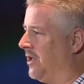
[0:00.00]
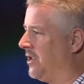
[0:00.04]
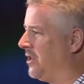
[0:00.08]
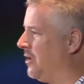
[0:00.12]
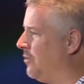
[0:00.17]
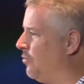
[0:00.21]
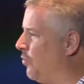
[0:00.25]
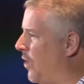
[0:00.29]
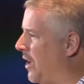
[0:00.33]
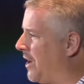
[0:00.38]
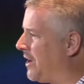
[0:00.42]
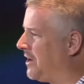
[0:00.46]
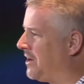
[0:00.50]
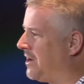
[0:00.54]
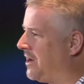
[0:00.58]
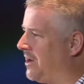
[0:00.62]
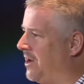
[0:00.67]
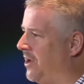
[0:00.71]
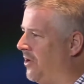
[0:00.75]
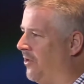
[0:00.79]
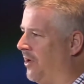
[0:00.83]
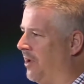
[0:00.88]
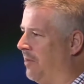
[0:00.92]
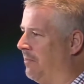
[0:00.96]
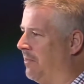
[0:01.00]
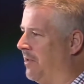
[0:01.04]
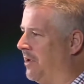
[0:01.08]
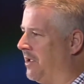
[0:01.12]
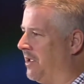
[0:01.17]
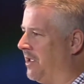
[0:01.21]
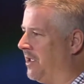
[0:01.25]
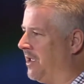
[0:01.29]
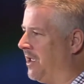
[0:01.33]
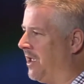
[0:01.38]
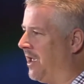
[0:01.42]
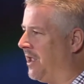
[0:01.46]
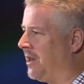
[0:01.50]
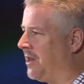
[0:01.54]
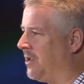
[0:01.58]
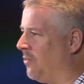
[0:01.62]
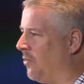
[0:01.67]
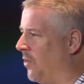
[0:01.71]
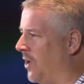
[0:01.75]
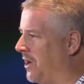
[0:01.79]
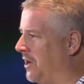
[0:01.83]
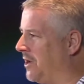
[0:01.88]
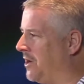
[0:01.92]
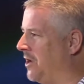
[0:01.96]
You wanted to know Him, and you
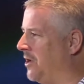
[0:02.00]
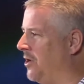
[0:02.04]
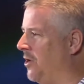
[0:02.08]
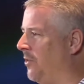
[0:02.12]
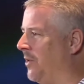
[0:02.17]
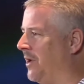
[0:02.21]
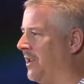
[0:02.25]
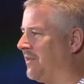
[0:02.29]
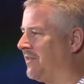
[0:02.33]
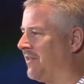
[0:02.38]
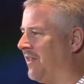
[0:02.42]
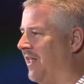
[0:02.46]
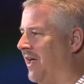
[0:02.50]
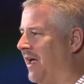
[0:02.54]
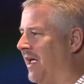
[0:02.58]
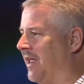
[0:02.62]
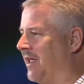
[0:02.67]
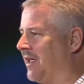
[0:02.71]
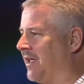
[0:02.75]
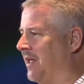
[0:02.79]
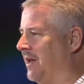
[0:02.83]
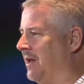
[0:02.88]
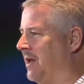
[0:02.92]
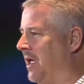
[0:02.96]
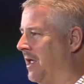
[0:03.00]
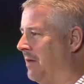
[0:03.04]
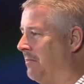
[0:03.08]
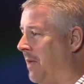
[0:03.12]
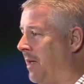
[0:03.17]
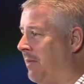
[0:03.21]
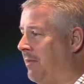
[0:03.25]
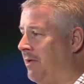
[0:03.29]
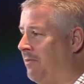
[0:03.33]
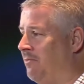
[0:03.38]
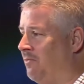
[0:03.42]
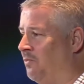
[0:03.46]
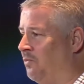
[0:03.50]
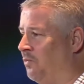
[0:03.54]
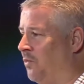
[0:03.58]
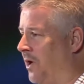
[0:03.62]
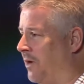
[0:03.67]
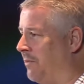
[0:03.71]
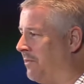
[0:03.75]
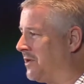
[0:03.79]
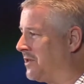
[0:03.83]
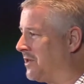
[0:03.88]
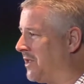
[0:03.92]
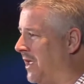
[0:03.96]
wanted to know what He's like, and maybe
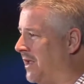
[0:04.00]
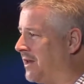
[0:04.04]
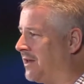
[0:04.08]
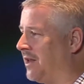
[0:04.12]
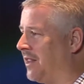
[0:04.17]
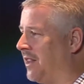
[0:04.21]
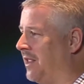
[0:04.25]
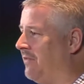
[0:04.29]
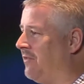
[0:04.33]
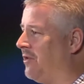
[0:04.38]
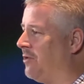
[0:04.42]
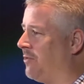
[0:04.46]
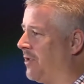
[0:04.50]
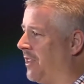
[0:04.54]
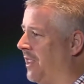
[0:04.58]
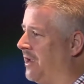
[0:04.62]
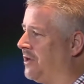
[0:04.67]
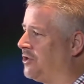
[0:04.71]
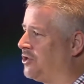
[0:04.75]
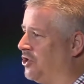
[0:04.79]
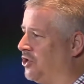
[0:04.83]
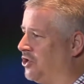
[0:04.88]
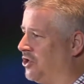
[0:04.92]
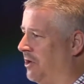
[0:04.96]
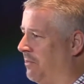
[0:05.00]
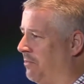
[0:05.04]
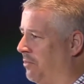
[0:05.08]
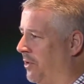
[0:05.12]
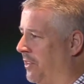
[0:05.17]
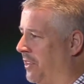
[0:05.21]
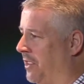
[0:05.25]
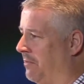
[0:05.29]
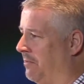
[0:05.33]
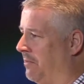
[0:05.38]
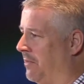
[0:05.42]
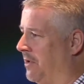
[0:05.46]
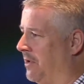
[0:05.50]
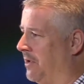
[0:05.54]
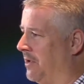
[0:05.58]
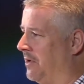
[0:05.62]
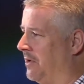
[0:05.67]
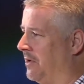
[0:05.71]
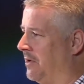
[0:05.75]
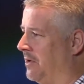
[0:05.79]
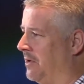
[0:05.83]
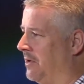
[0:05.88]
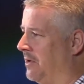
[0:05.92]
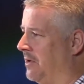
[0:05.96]
what it was like to live in relationship with Him.
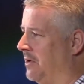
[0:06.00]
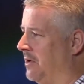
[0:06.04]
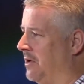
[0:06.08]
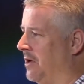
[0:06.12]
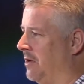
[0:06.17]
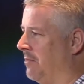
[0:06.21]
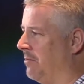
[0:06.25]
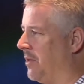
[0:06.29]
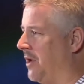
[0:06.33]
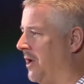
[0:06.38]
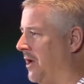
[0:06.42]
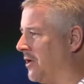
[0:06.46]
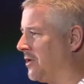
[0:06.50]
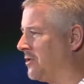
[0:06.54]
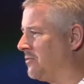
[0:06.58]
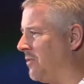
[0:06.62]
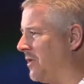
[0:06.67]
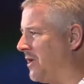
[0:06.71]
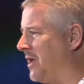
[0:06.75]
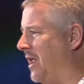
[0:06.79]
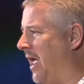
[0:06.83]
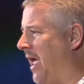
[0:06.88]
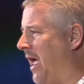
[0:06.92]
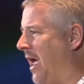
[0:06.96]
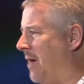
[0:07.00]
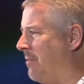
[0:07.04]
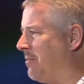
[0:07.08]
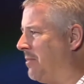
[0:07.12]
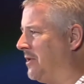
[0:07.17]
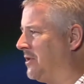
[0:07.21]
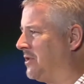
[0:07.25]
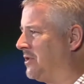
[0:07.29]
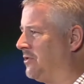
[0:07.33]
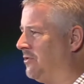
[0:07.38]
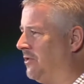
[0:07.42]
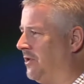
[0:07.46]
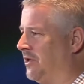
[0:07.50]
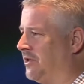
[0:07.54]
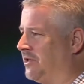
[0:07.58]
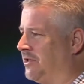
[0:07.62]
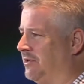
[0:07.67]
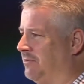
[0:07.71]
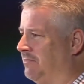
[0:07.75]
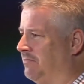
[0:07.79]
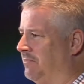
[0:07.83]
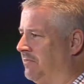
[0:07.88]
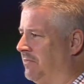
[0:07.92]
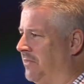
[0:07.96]
But here's what happens to
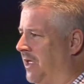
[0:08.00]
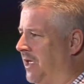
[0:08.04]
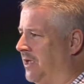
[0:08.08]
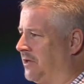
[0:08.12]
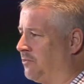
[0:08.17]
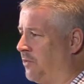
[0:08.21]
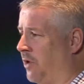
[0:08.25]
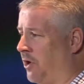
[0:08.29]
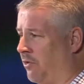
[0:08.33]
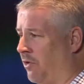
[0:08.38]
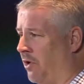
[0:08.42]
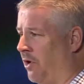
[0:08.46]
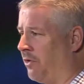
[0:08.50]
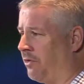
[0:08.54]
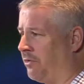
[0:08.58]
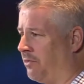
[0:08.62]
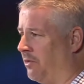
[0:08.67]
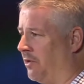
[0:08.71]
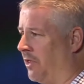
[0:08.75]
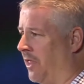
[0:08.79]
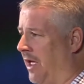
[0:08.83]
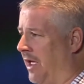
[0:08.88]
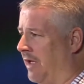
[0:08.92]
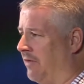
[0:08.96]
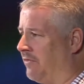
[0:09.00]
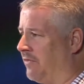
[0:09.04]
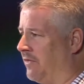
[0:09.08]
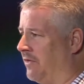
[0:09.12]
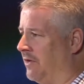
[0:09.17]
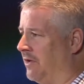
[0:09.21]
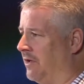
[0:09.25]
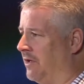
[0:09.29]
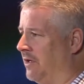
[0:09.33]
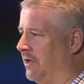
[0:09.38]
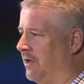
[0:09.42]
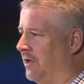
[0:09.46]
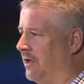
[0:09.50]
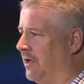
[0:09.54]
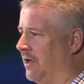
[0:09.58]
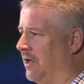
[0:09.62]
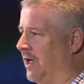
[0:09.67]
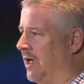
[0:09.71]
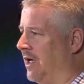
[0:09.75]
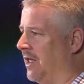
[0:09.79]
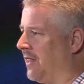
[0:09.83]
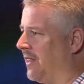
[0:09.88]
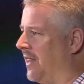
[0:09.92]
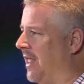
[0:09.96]
us as we grow through life.
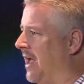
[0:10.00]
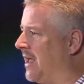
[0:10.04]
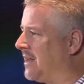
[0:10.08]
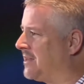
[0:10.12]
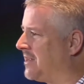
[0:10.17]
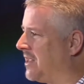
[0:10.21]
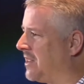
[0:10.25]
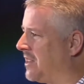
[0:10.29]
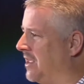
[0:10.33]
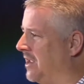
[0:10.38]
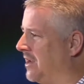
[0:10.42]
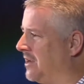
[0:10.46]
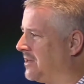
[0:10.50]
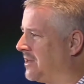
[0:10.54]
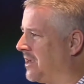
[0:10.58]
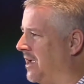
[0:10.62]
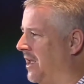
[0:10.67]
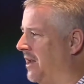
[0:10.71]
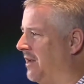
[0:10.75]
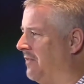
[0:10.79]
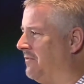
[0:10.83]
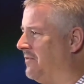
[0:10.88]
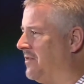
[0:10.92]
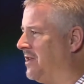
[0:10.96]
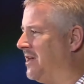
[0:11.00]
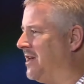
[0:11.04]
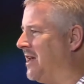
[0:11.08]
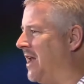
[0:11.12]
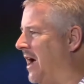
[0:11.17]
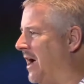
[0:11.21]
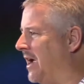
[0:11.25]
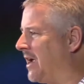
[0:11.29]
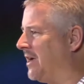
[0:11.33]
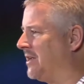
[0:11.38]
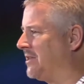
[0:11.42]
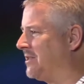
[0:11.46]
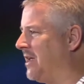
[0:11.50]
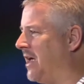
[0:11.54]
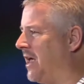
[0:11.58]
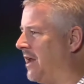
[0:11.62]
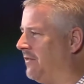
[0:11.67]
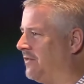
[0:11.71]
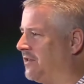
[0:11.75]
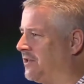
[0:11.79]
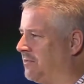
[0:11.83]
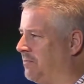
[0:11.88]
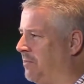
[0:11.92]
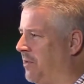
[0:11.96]
Lots of things kind of knock us out
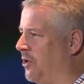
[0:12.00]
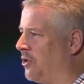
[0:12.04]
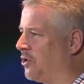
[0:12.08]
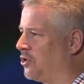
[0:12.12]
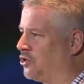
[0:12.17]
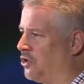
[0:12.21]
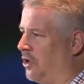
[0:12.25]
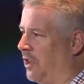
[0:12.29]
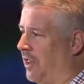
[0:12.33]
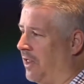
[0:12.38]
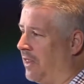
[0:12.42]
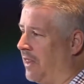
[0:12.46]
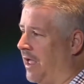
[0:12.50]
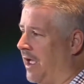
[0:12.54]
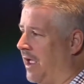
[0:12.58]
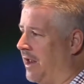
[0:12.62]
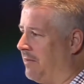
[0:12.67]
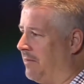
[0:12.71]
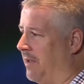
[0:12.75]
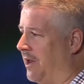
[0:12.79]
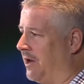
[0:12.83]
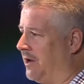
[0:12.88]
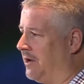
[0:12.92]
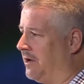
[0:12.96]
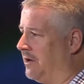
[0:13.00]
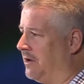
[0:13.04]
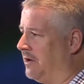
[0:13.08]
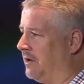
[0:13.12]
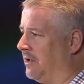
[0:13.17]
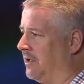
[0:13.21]
of spiritual alignment.